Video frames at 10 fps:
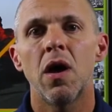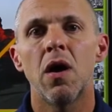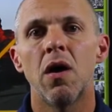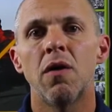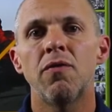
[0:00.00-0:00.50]

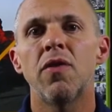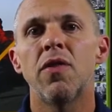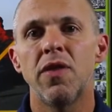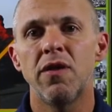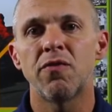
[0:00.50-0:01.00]

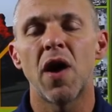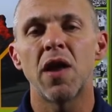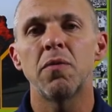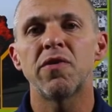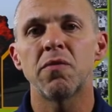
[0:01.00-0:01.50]
of these
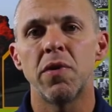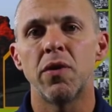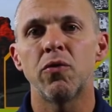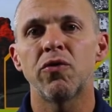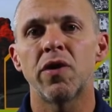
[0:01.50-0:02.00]
vitamins and
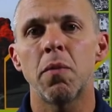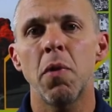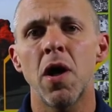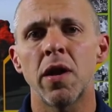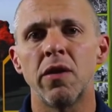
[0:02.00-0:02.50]
minerals in our
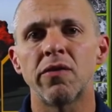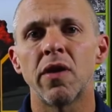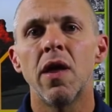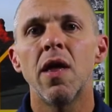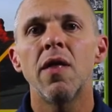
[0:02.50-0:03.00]
bodies.
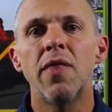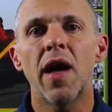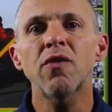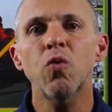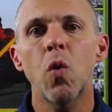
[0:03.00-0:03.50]

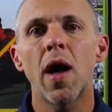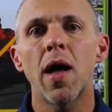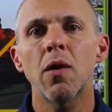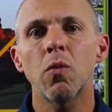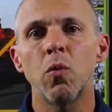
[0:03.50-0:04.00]
That's
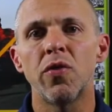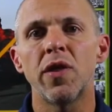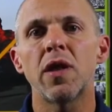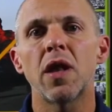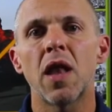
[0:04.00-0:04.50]
why
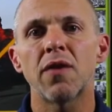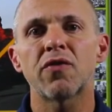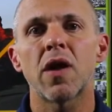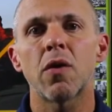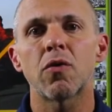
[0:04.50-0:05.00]
within the
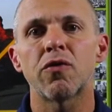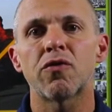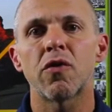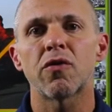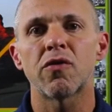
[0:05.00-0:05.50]
Lifestyle
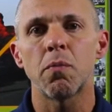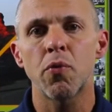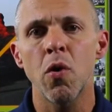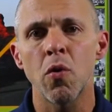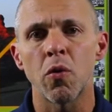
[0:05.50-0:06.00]
Construction
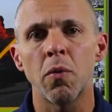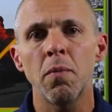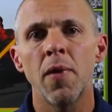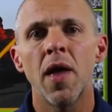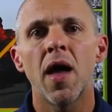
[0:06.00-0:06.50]

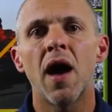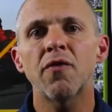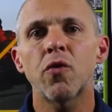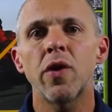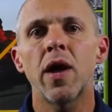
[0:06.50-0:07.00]
Program,
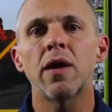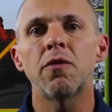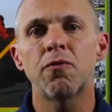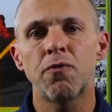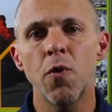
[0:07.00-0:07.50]
I've
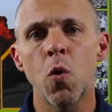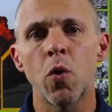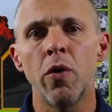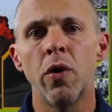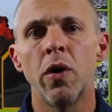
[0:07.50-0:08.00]
created
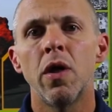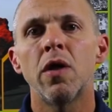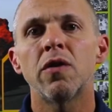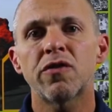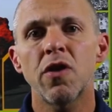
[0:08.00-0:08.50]
four
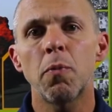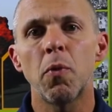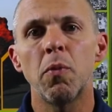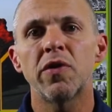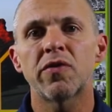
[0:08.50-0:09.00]

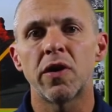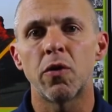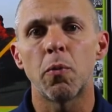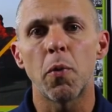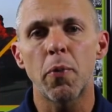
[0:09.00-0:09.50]
supplements that
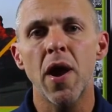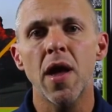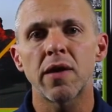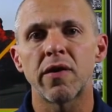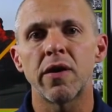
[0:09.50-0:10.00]
are
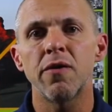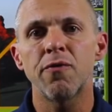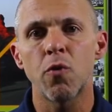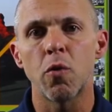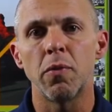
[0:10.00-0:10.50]
proprietary
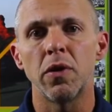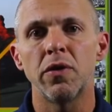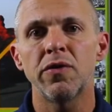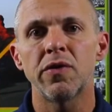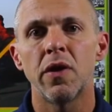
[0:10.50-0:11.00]

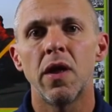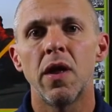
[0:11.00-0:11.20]
formulas